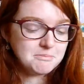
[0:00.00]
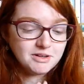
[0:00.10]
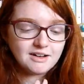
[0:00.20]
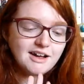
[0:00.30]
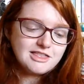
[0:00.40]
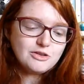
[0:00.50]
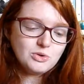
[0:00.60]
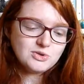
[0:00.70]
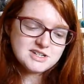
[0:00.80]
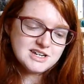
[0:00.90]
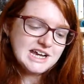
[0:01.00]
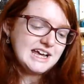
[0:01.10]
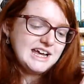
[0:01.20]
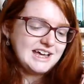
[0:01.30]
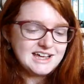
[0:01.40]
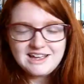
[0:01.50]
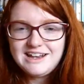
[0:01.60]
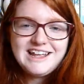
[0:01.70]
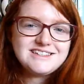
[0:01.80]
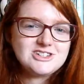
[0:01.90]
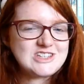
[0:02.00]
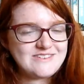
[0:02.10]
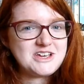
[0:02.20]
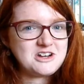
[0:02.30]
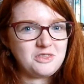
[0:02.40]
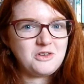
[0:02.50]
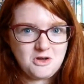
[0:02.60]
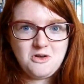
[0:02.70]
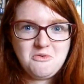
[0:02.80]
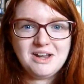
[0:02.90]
But I thought, let's just give it another go.